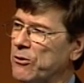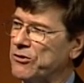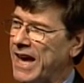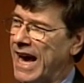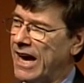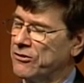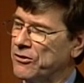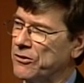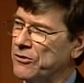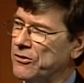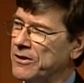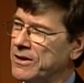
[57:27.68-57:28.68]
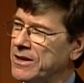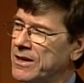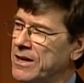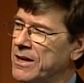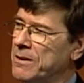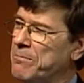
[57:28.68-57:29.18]
gases
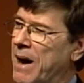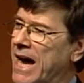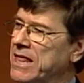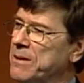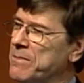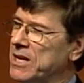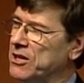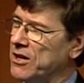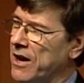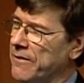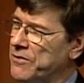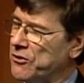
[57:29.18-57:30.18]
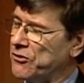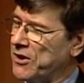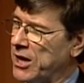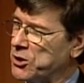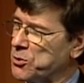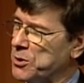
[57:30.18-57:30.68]
by the middle of the
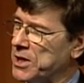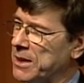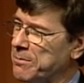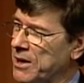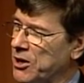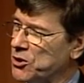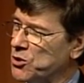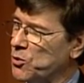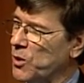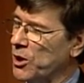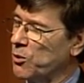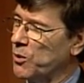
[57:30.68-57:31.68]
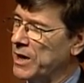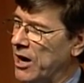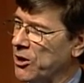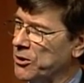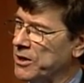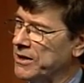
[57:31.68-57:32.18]
century compared to where we
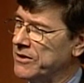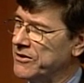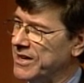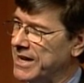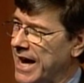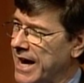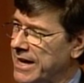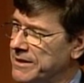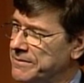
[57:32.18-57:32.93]
are today.